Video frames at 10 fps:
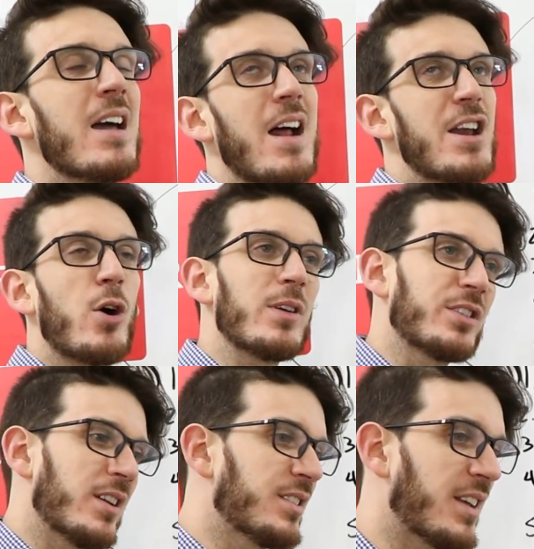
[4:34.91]
And I know he's
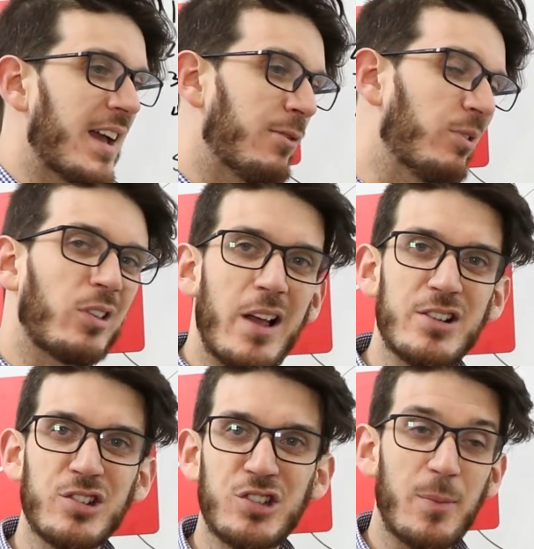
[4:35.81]
going to say
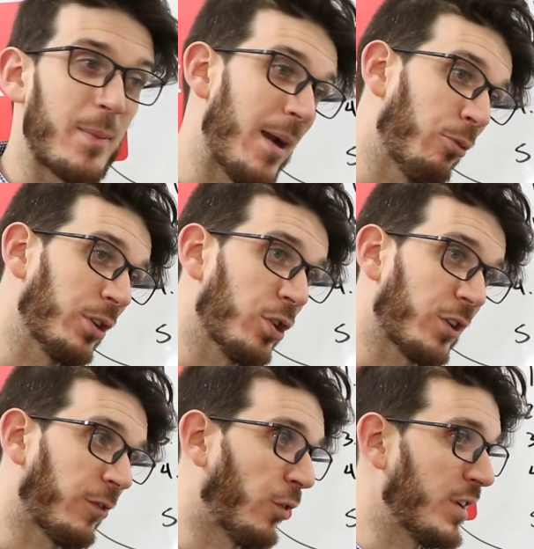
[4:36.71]
relationship. I'm not really
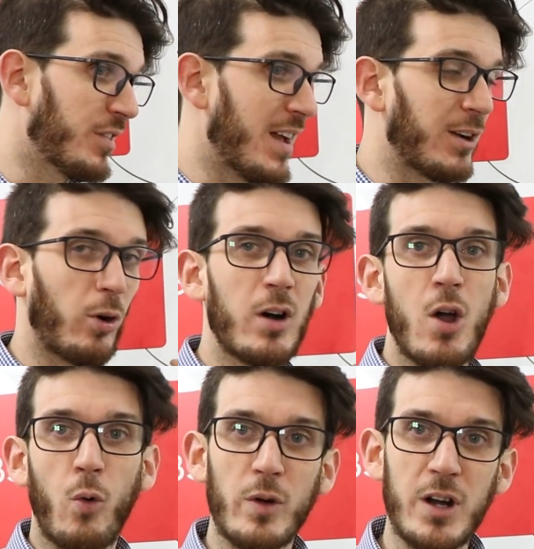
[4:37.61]
looking for anything,
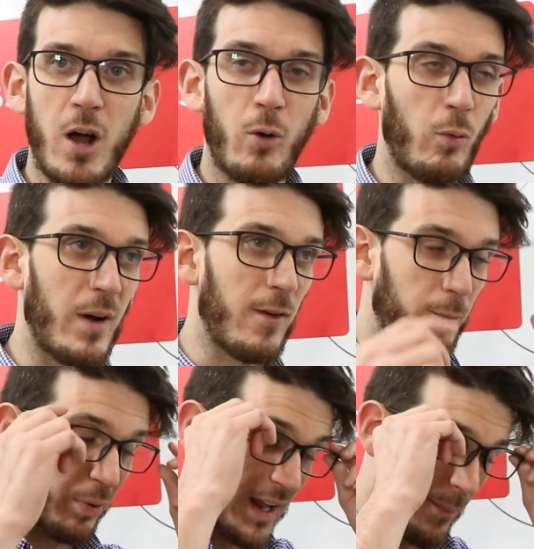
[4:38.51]
or you know,
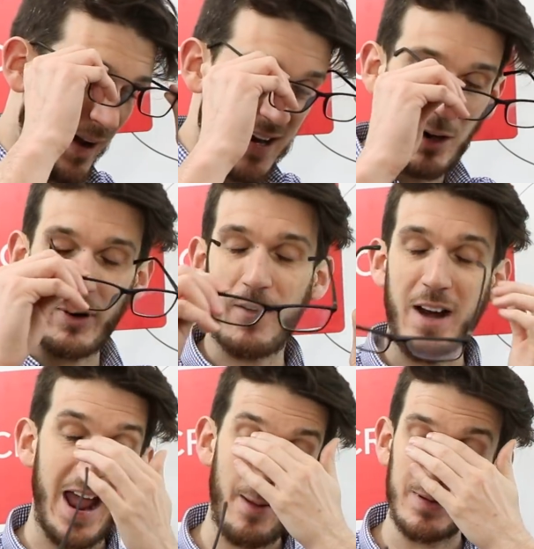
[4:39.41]
whatever. Play it by ear.
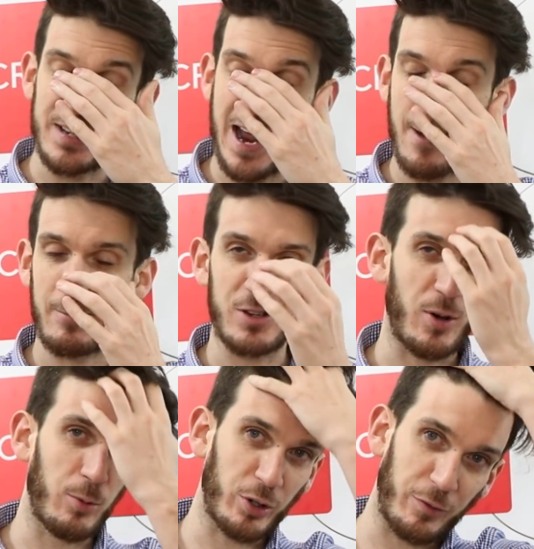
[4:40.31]
Whatever happens, happens.
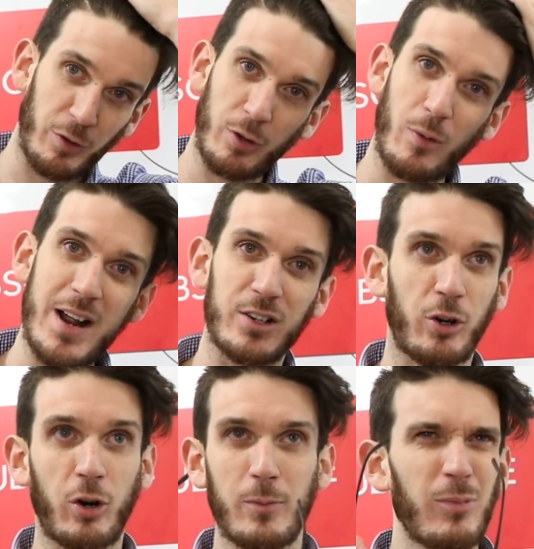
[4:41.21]
Or I'm looking for the right
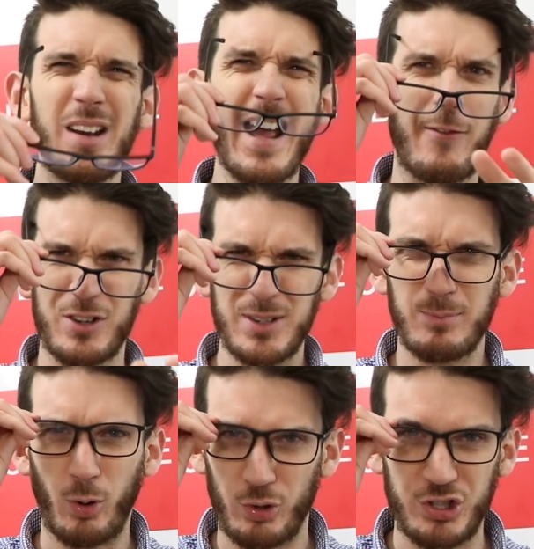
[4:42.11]
girl. Whatever.
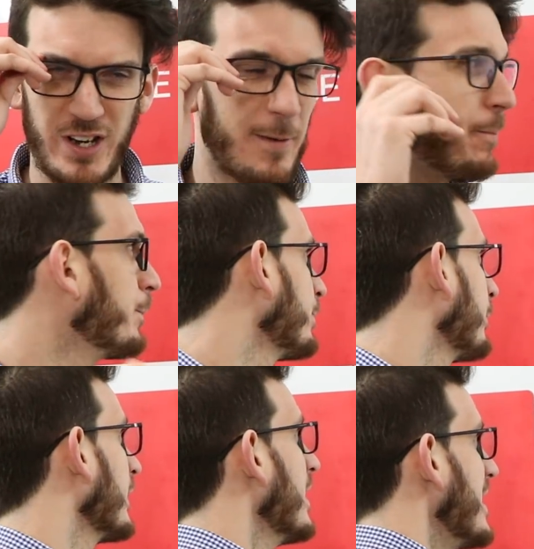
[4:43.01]
Some bullshit.
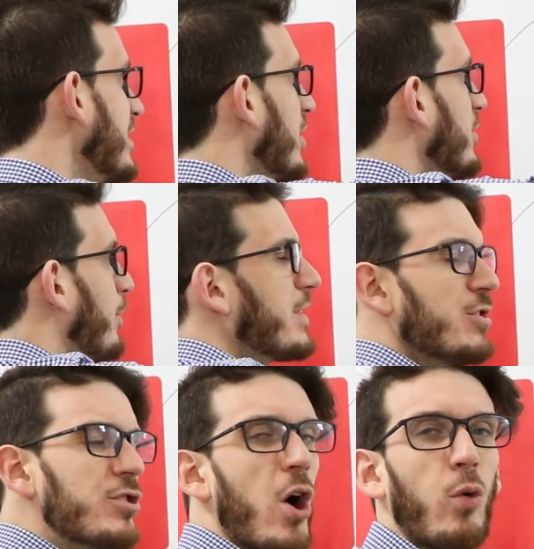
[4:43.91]
He's gonna, but
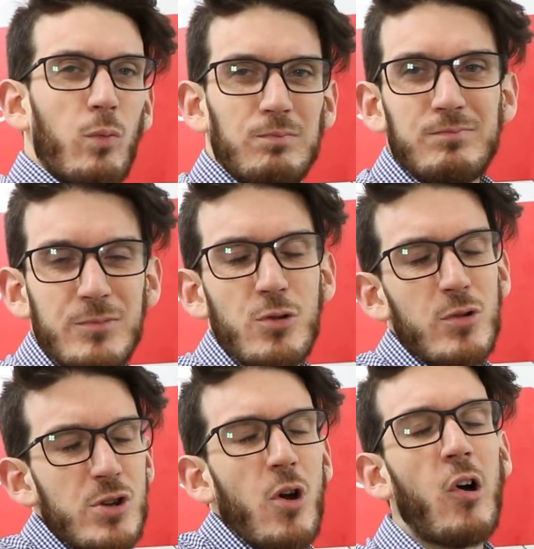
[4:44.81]
you know, you
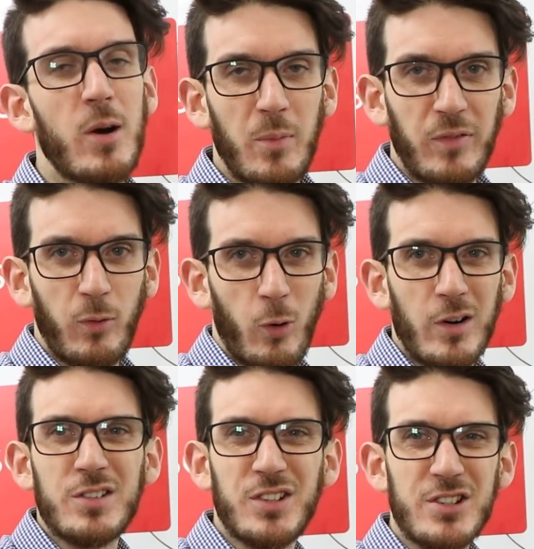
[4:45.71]
you heard it
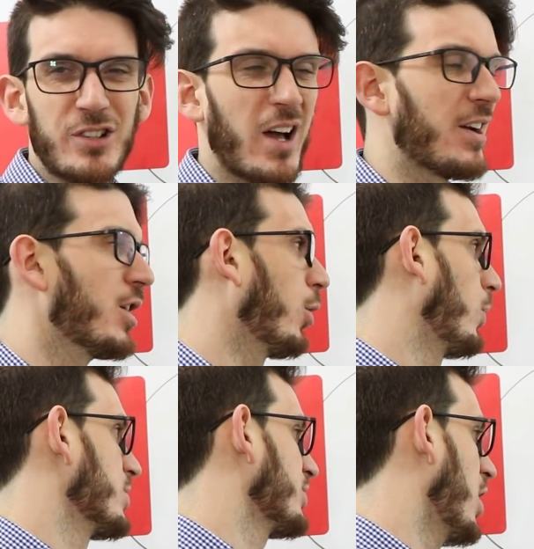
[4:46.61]
before, so you kind of know
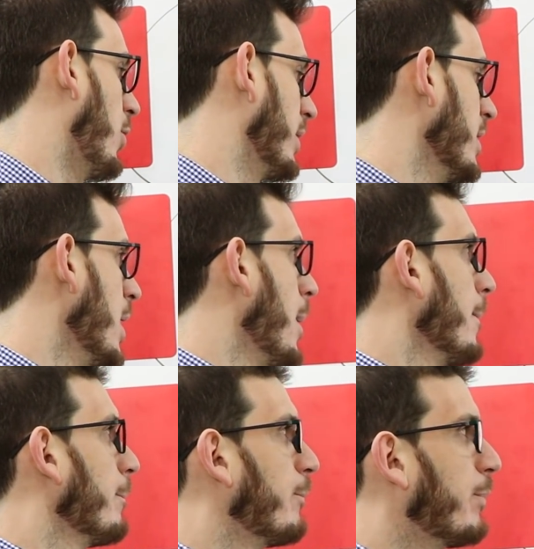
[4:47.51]
where it's going.
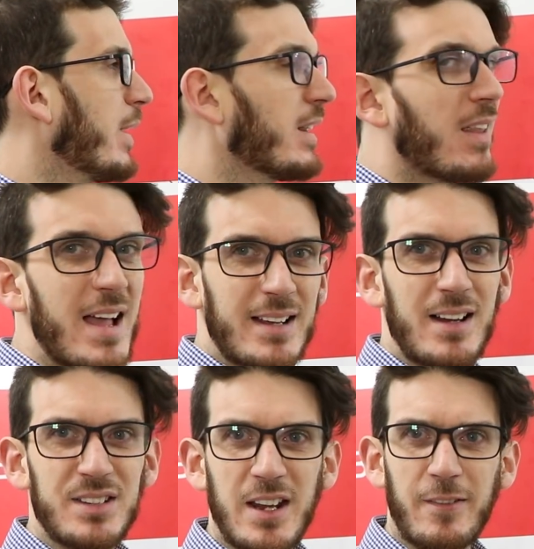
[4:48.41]
But like
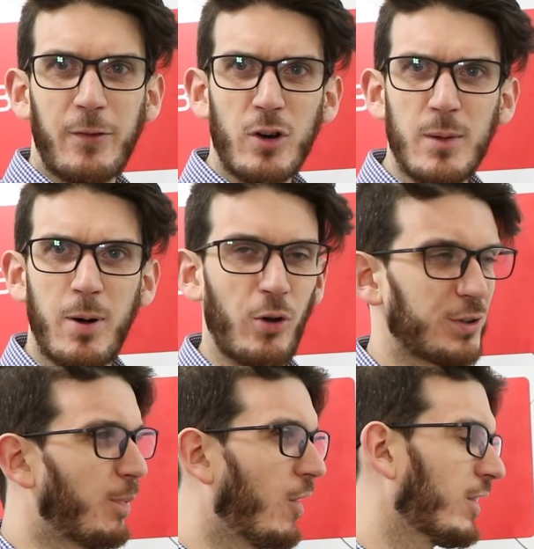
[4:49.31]
I said, for the
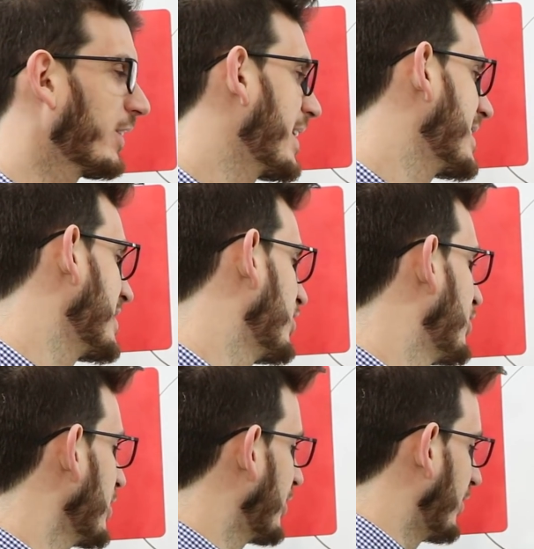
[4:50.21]
most part, ladies,
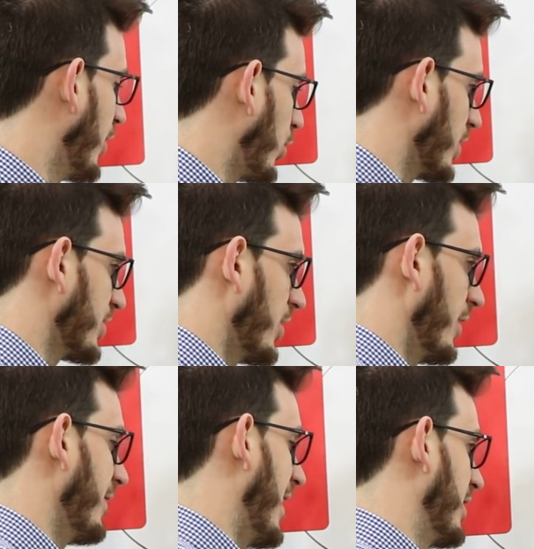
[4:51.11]
just focus on
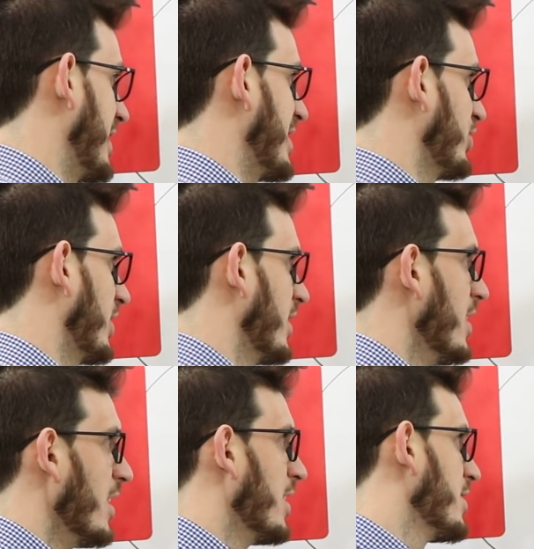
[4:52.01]
the foundation.
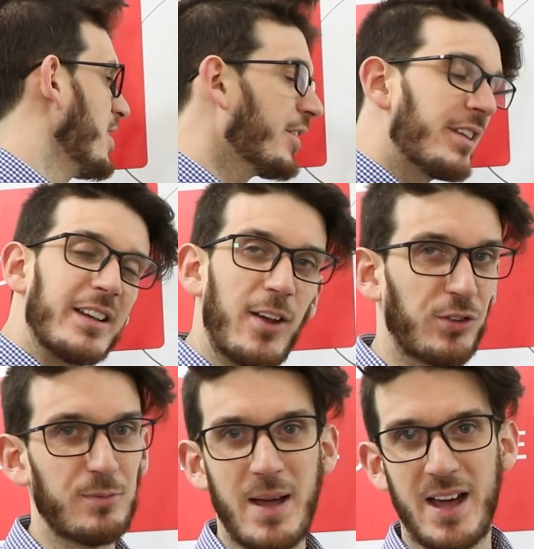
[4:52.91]
Nothing
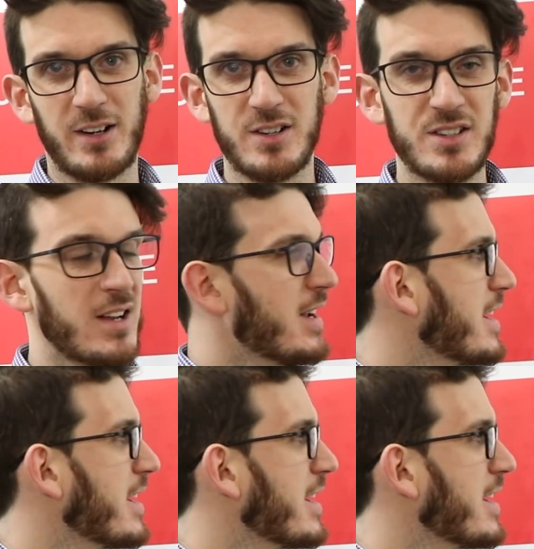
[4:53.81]
else matters.